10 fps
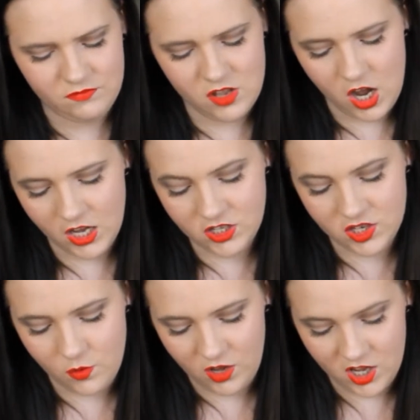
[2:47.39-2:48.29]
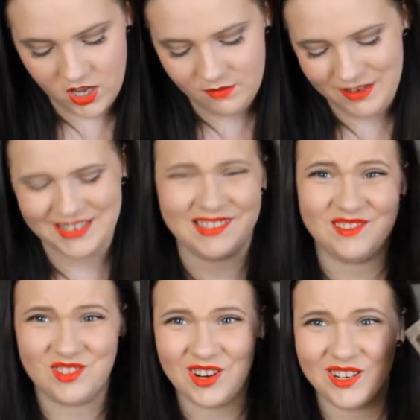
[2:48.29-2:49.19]
not so good because
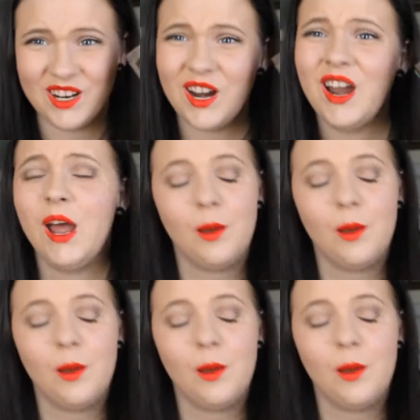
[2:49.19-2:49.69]
they're darker,